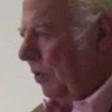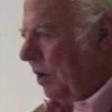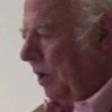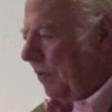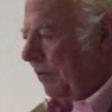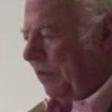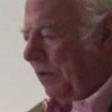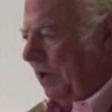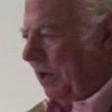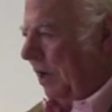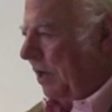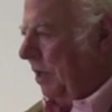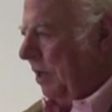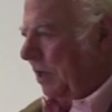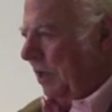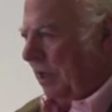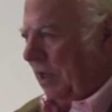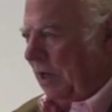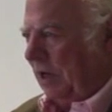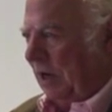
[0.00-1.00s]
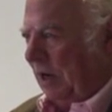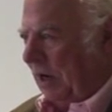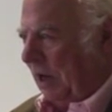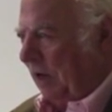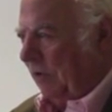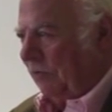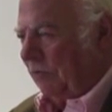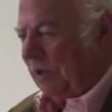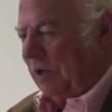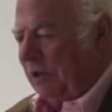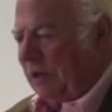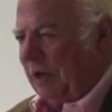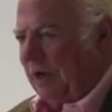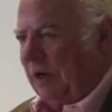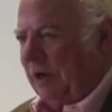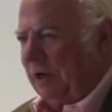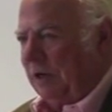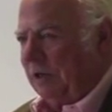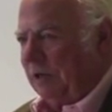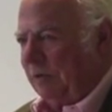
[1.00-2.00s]
Well, they're not going to get it out of reading
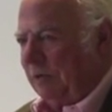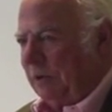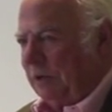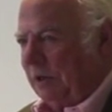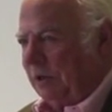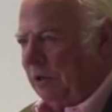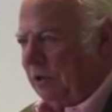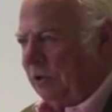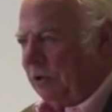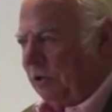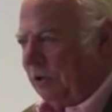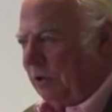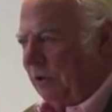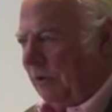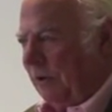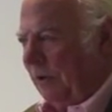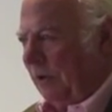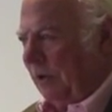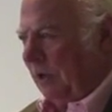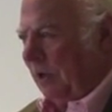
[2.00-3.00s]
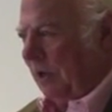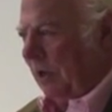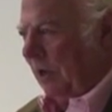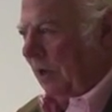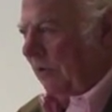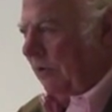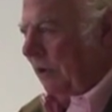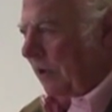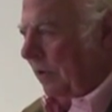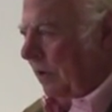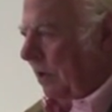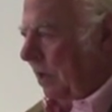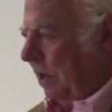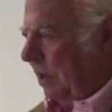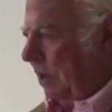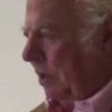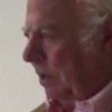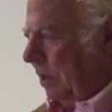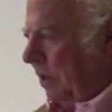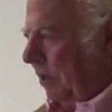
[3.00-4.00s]
that academic literature. On the other
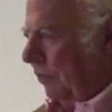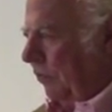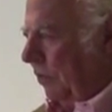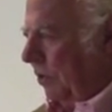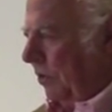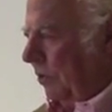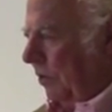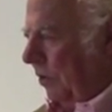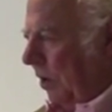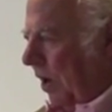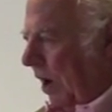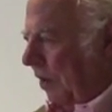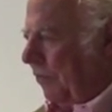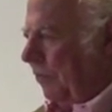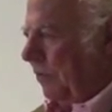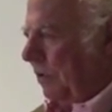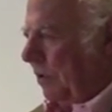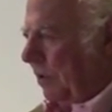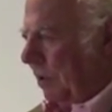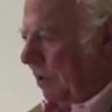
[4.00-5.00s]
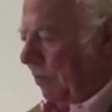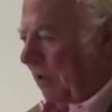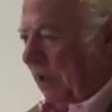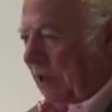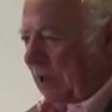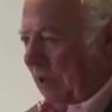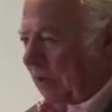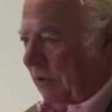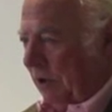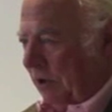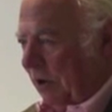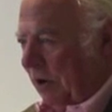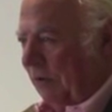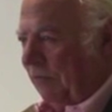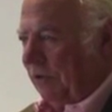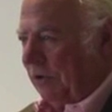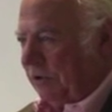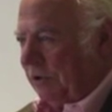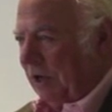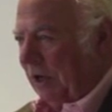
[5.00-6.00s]
hand, if you offered them, and they don't
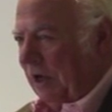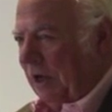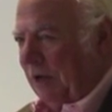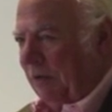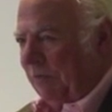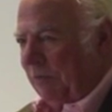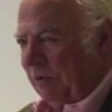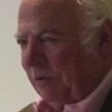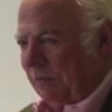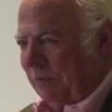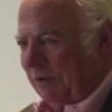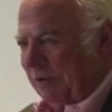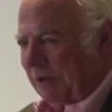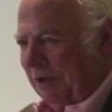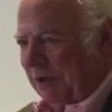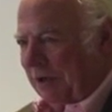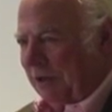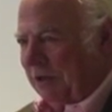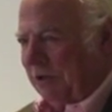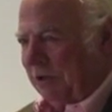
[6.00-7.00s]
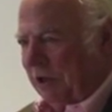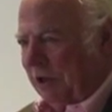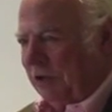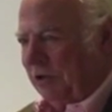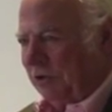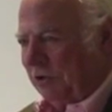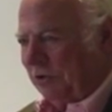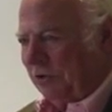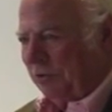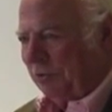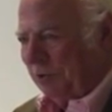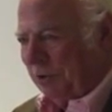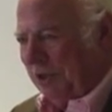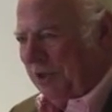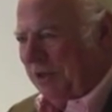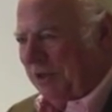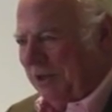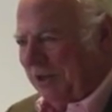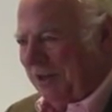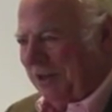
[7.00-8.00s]
have the time and inclination to
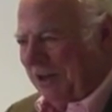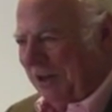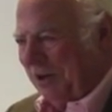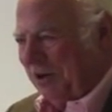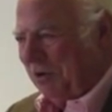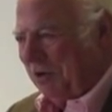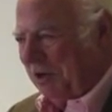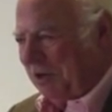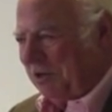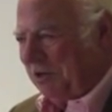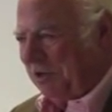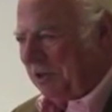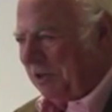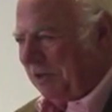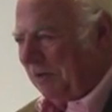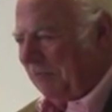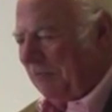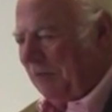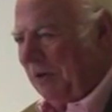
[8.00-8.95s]
read a great deal,